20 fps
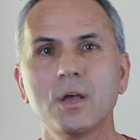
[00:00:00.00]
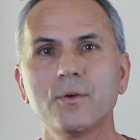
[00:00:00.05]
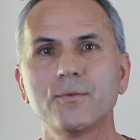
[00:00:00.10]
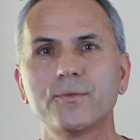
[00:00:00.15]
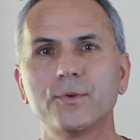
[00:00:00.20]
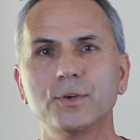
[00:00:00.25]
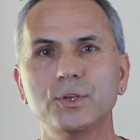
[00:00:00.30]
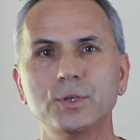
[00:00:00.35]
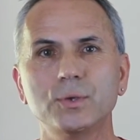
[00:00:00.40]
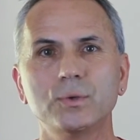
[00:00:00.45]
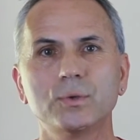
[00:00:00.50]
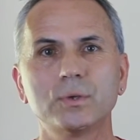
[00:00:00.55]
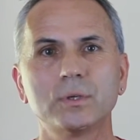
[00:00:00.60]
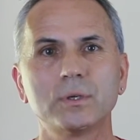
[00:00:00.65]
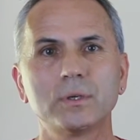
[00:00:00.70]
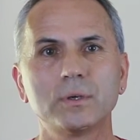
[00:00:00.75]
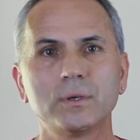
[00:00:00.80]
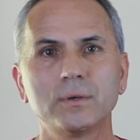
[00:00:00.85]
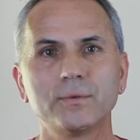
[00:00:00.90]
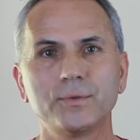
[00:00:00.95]
for
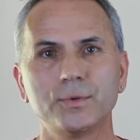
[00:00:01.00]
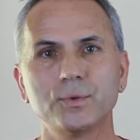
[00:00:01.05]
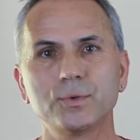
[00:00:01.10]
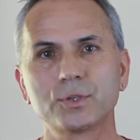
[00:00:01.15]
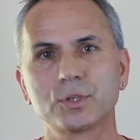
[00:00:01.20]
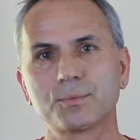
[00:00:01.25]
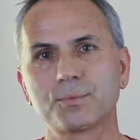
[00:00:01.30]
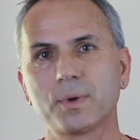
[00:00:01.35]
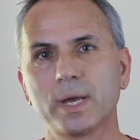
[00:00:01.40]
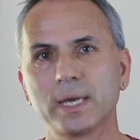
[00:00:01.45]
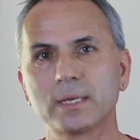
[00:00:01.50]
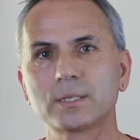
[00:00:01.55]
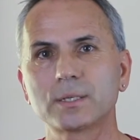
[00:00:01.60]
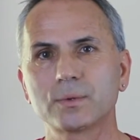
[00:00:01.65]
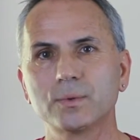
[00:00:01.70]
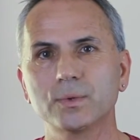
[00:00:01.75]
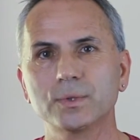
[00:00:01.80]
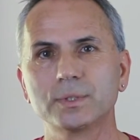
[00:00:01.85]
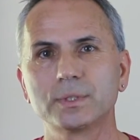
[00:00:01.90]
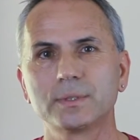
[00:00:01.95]
your future
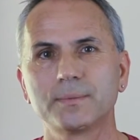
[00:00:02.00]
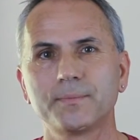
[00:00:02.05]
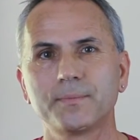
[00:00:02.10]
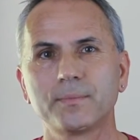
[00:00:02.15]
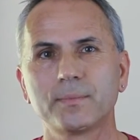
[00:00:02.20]
breakthroughs.